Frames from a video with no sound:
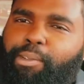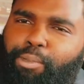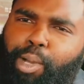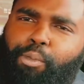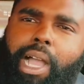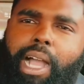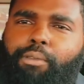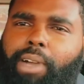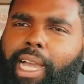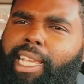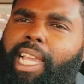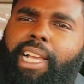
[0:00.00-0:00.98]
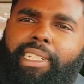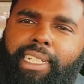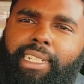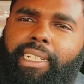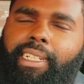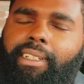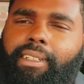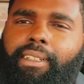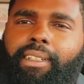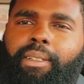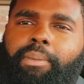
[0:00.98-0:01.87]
What? Why? Why y'all didn't come?